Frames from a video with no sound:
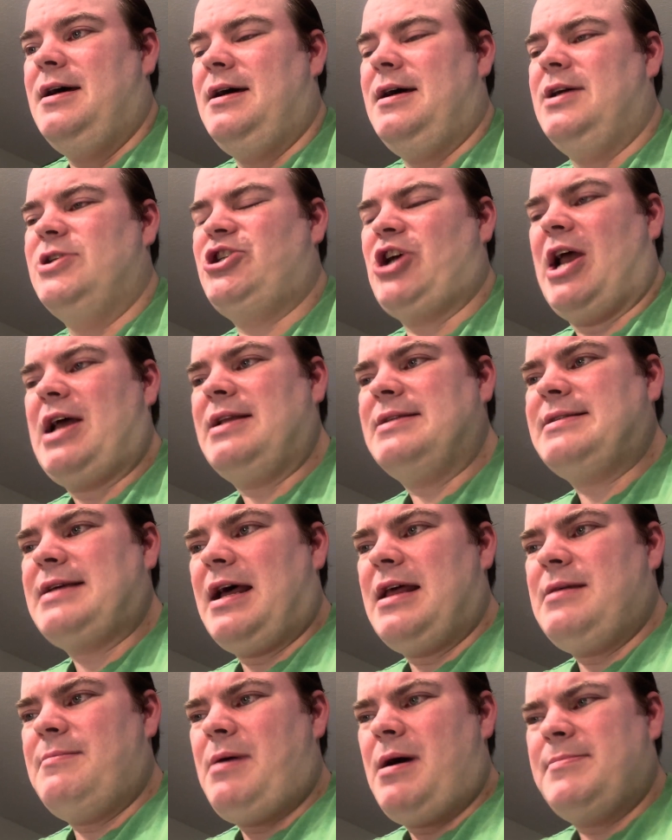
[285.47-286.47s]
Jay and
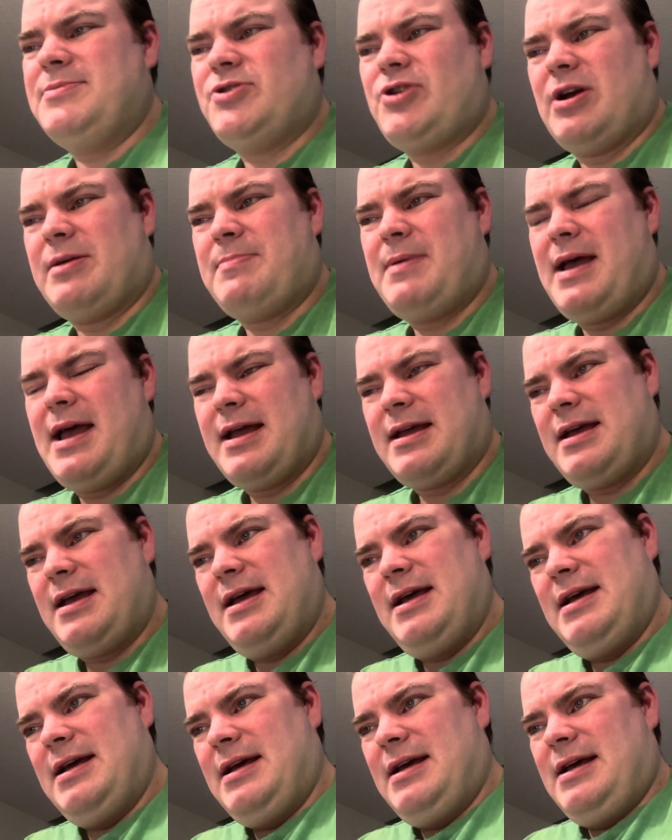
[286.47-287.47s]
Silent Bob Struck Back.
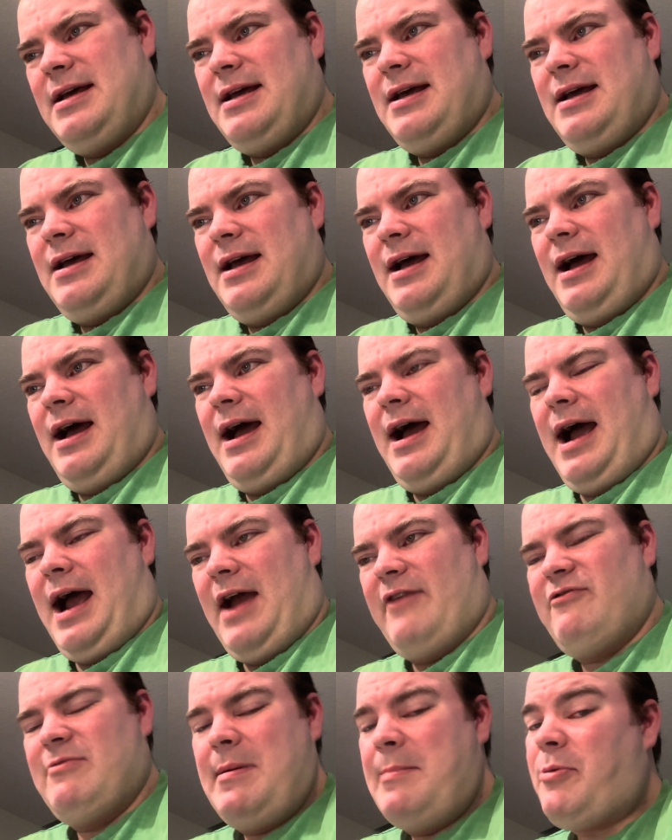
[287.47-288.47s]

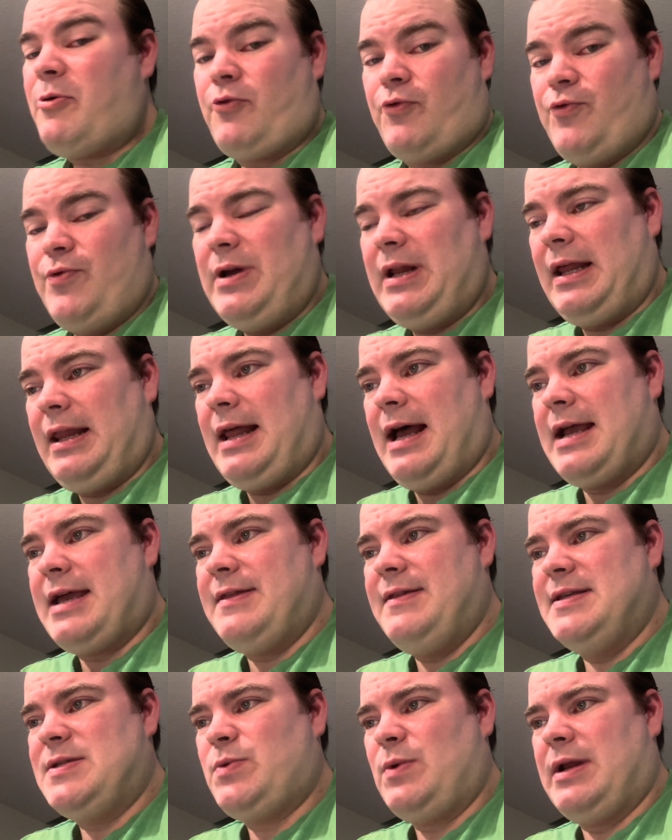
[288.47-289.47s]
I remember really
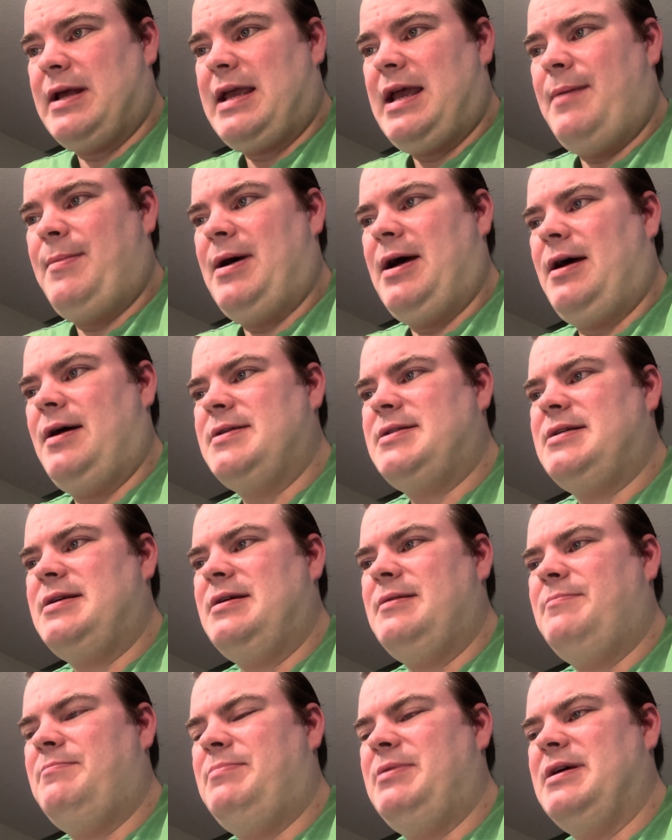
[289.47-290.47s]
liking this when it came out,
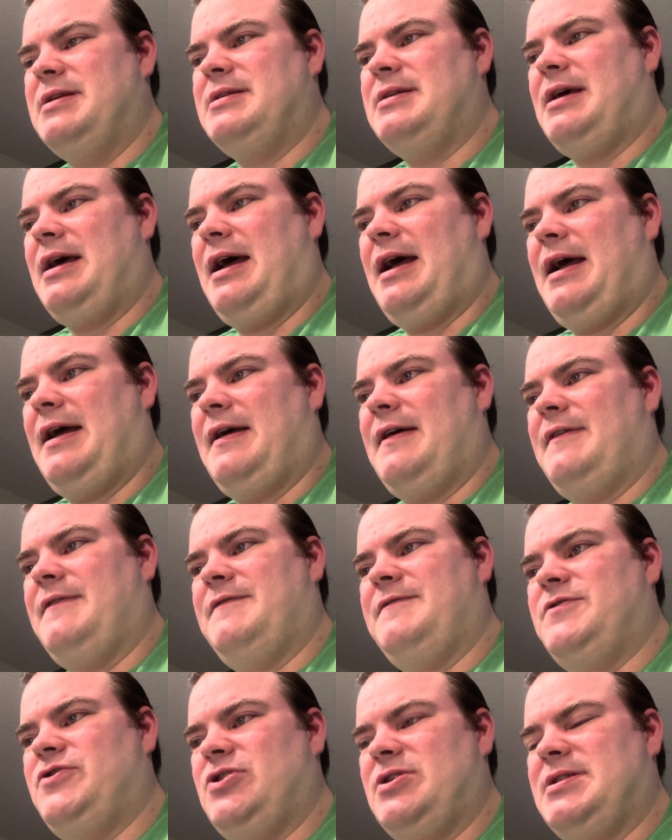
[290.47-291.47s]
but
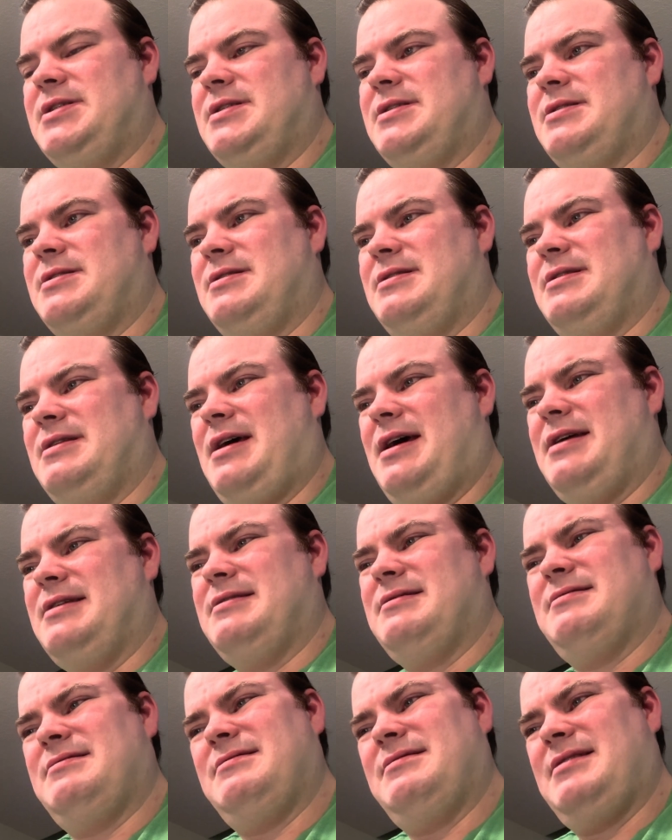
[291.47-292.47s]
I've just
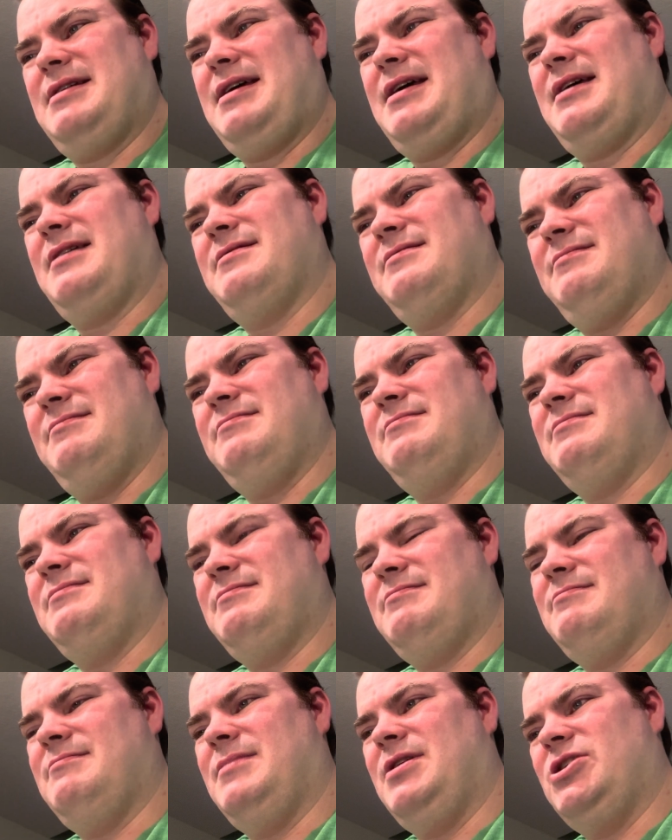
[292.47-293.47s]
not had
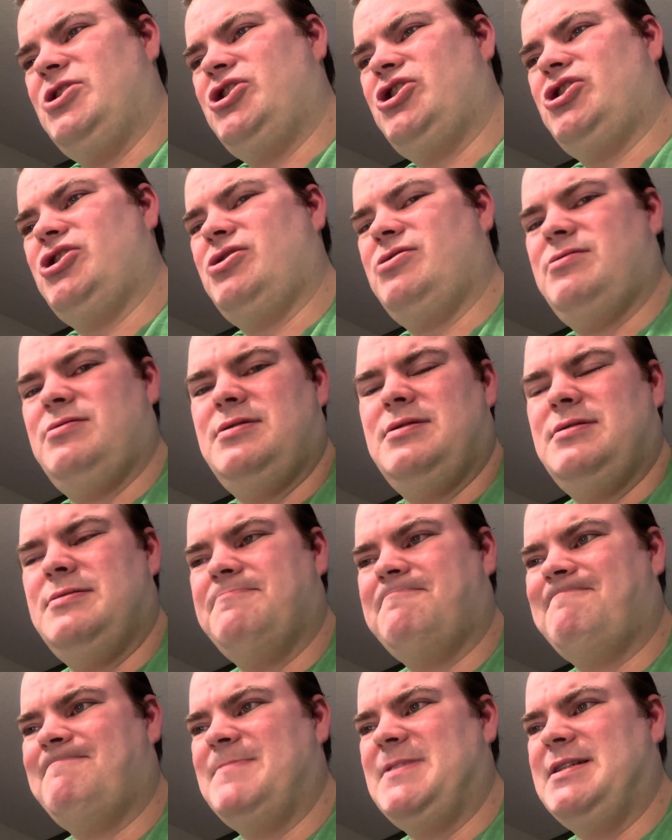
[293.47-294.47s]
much
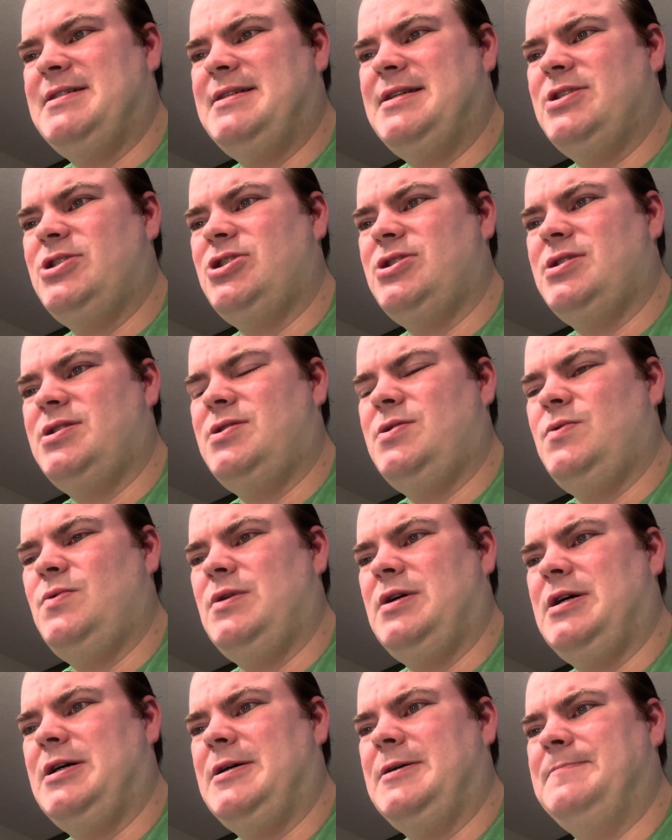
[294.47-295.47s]
attention
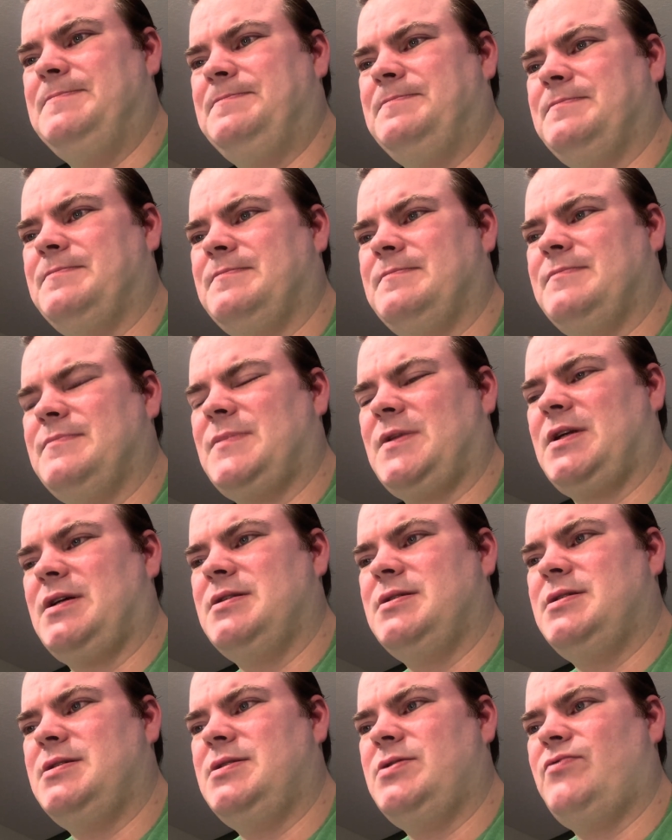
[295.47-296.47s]
to
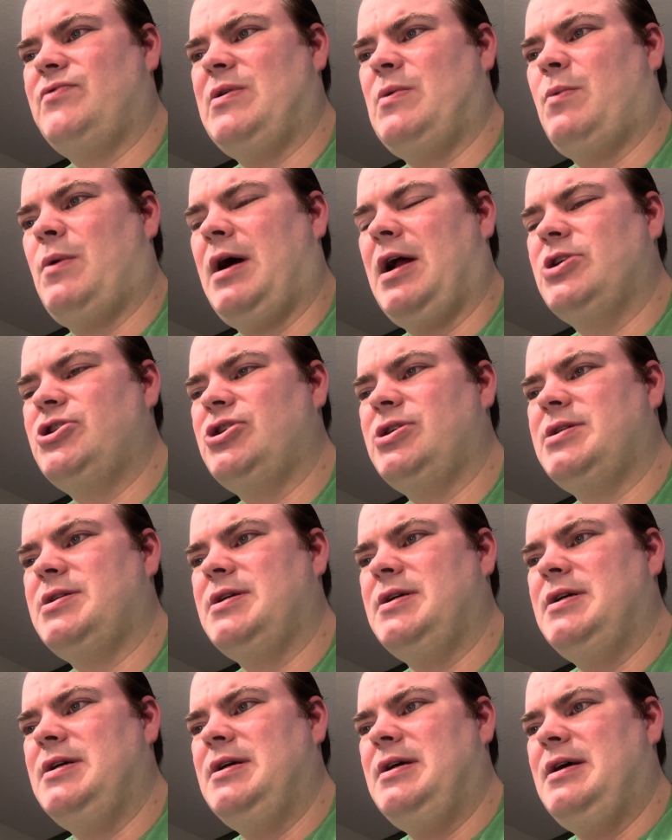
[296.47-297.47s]
rewatch it.
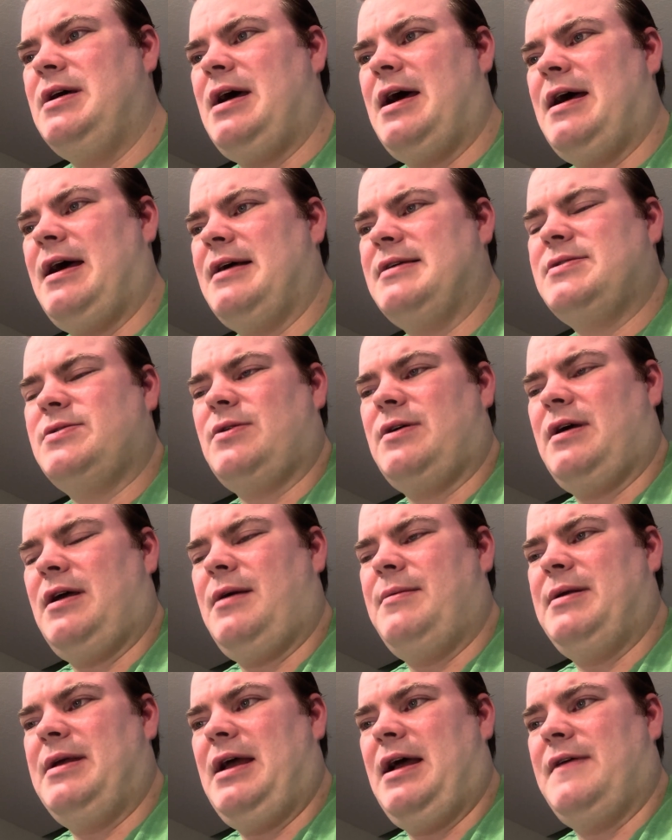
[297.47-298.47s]
So
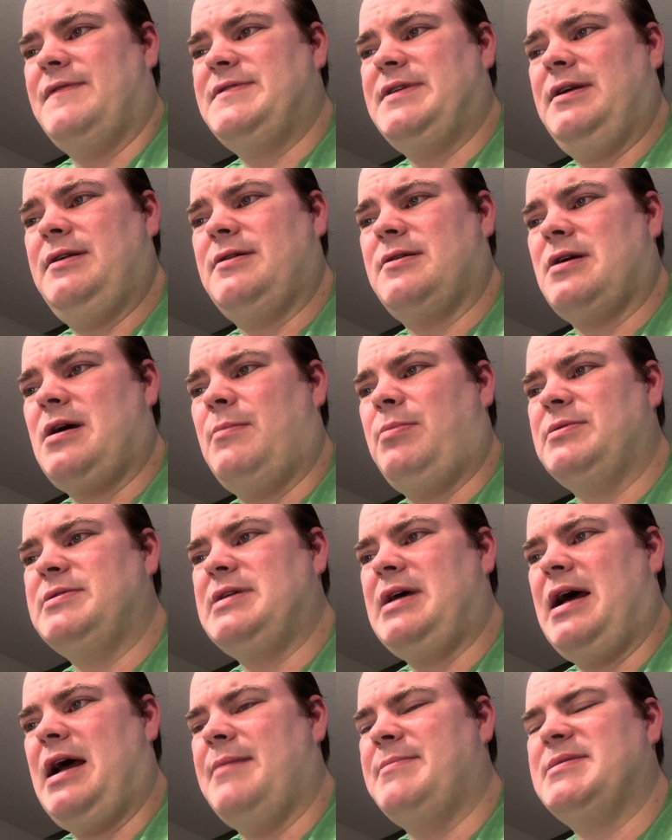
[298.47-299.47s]
I mean, yeah, I've seen it a couple
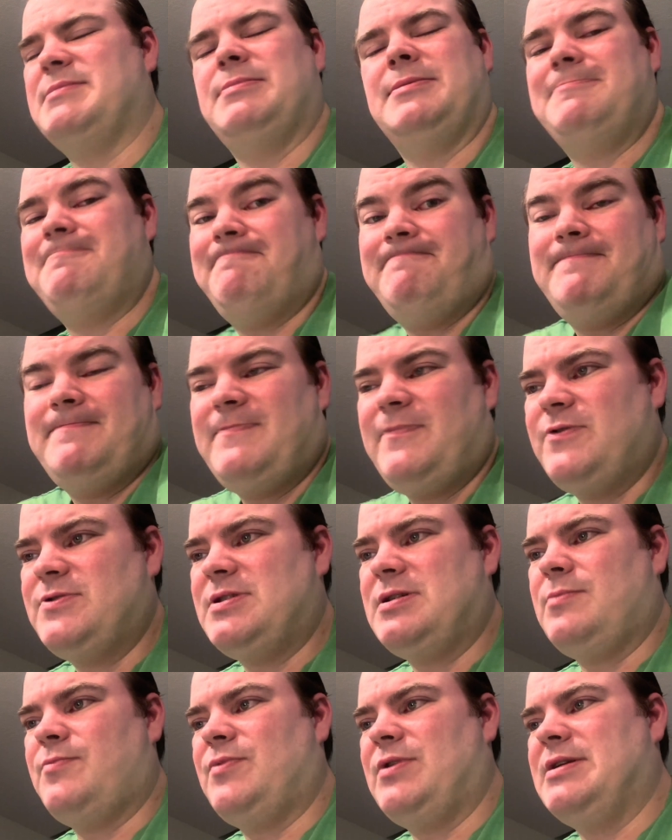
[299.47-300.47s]
times, but for
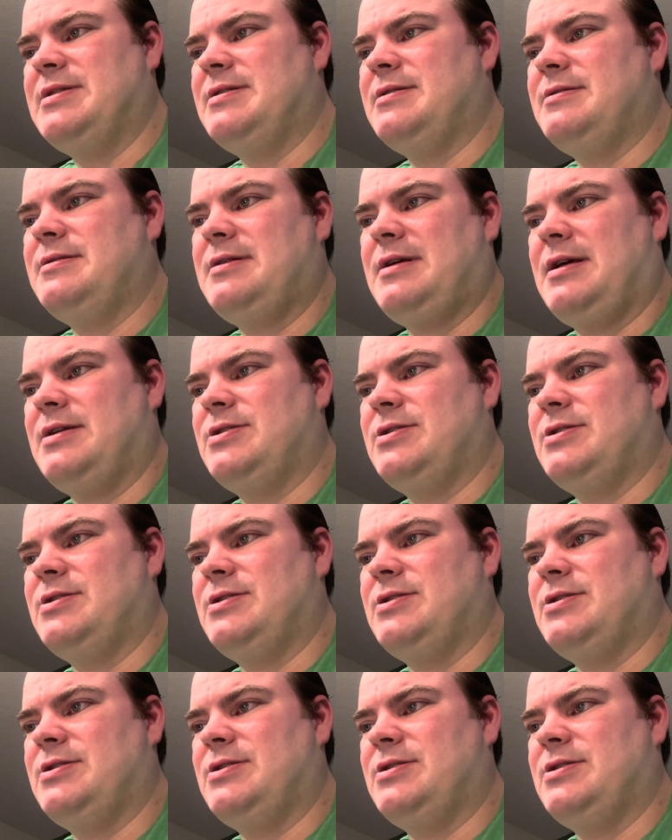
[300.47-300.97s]
some reason.